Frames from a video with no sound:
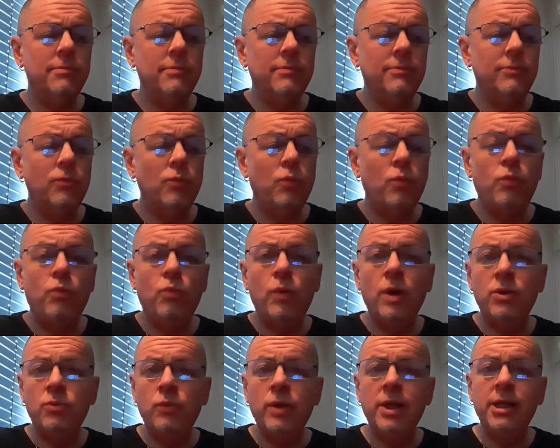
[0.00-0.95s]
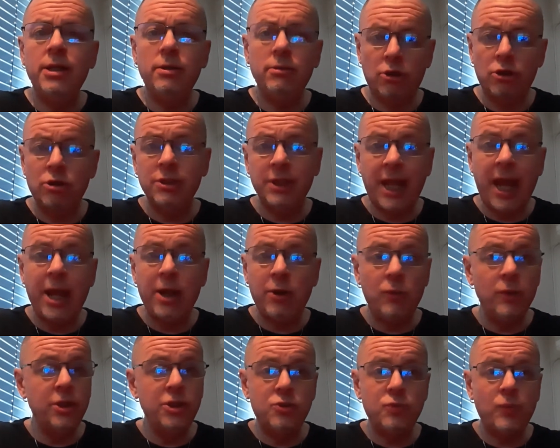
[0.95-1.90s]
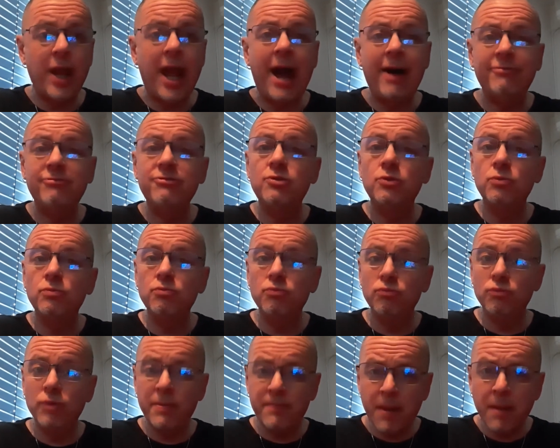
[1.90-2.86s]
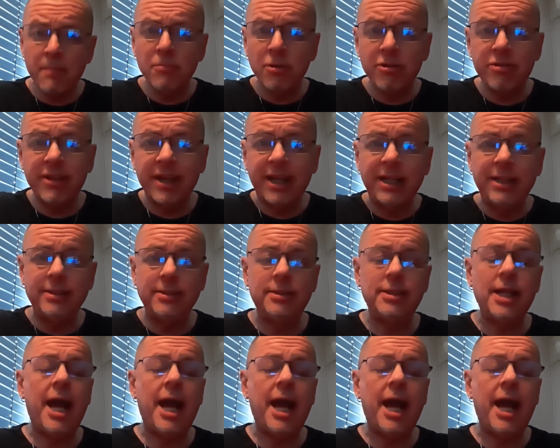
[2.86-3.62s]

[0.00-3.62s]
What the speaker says: when we learn language, we have to remember things.